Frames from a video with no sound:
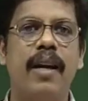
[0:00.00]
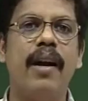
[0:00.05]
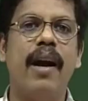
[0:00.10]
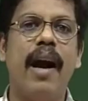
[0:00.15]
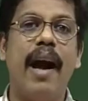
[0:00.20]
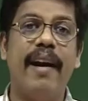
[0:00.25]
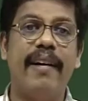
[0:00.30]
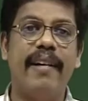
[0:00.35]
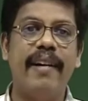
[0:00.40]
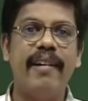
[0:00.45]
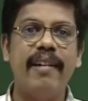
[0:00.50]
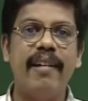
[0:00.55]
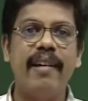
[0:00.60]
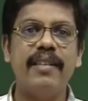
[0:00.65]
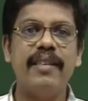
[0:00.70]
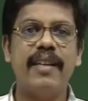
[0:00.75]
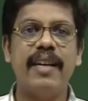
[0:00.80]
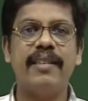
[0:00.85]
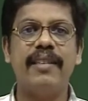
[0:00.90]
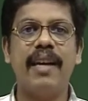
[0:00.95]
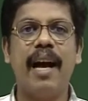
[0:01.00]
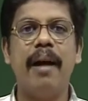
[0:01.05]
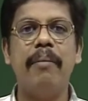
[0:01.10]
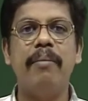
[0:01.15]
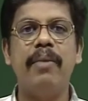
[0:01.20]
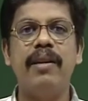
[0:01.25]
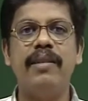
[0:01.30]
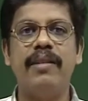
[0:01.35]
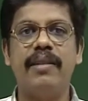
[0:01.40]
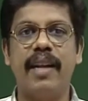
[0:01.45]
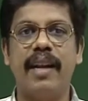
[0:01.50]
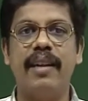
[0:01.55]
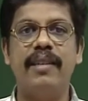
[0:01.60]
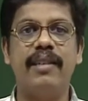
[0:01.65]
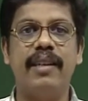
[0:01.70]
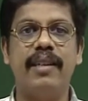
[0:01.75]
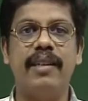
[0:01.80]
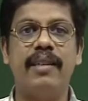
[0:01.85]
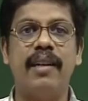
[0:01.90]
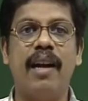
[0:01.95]
And Hitler's examples tells
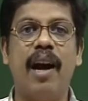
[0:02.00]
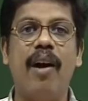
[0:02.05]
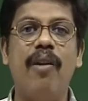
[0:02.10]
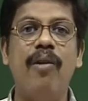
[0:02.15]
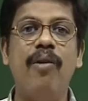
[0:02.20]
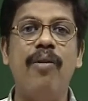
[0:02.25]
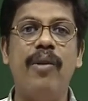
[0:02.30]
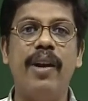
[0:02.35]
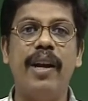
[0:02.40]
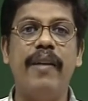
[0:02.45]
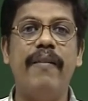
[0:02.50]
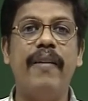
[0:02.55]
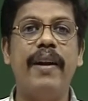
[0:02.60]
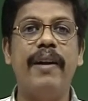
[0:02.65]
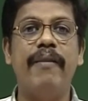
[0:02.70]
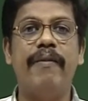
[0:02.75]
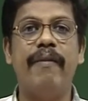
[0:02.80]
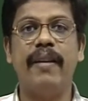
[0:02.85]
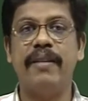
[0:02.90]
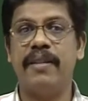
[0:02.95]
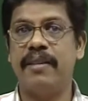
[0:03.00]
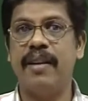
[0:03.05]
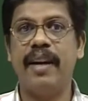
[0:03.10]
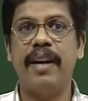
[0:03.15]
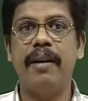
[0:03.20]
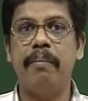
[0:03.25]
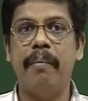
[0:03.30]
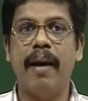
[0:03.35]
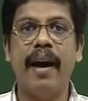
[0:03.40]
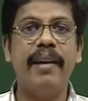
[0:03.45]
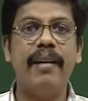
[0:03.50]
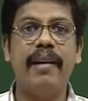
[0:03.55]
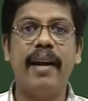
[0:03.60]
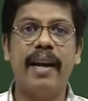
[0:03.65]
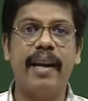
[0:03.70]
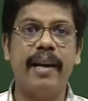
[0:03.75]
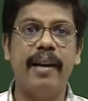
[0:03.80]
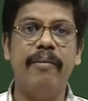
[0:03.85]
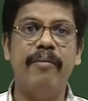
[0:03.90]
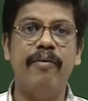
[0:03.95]
us how even a first-rate mind
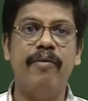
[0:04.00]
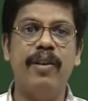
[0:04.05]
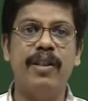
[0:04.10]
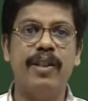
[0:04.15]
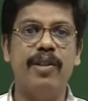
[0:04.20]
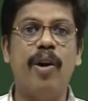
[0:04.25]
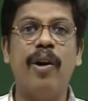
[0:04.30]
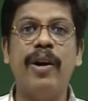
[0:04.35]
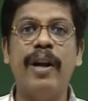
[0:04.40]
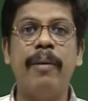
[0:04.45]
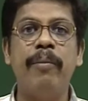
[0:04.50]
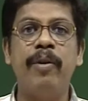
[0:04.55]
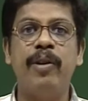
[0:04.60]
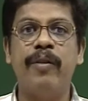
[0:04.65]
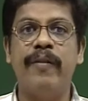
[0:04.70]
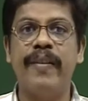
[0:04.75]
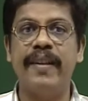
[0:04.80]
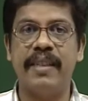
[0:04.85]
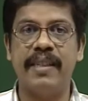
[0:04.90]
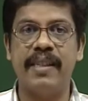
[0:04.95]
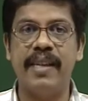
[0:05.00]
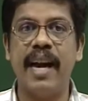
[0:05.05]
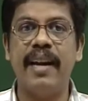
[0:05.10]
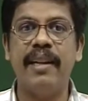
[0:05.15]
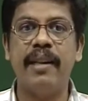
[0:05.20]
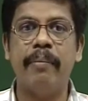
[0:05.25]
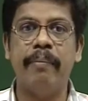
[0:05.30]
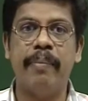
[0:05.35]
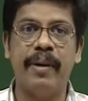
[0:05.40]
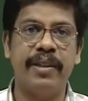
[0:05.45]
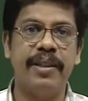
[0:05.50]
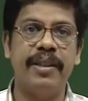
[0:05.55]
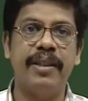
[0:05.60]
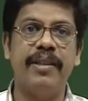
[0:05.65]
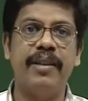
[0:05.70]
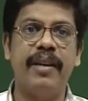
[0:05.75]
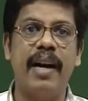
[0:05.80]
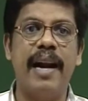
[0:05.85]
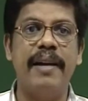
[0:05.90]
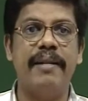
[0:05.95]
like him was not able to withstand the
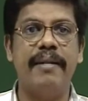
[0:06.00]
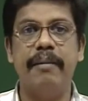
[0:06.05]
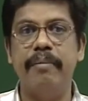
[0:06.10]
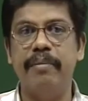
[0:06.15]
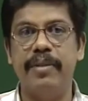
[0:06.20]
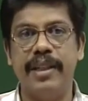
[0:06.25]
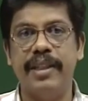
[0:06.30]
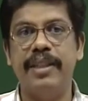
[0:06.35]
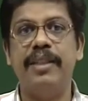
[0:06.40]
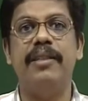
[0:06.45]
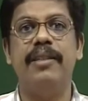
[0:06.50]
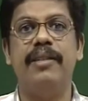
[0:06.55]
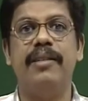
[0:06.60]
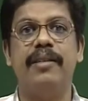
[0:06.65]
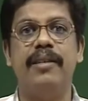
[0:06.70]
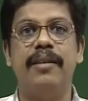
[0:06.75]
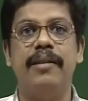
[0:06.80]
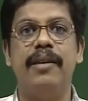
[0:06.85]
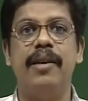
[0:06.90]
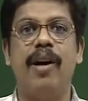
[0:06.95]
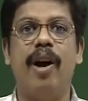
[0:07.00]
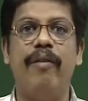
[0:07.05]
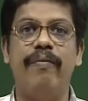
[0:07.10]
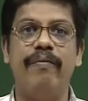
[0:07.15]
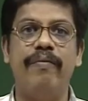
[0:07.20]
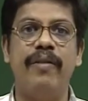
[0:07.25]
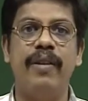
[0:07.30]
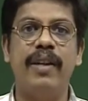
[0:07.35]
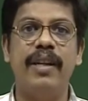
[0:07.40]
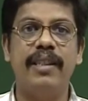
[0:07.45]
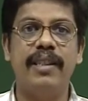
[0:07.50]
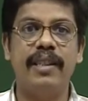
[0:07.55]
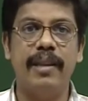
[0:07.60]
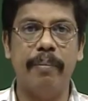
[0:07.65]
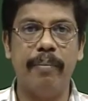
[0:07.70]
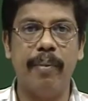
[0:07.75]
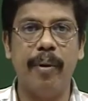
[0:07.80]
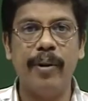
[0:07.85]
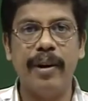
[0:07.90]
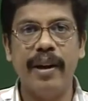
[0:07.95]
pressure and temptation of
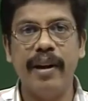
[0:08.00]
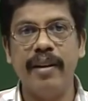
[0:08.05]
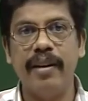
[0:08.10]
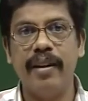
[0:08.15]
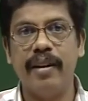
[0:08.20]
supporting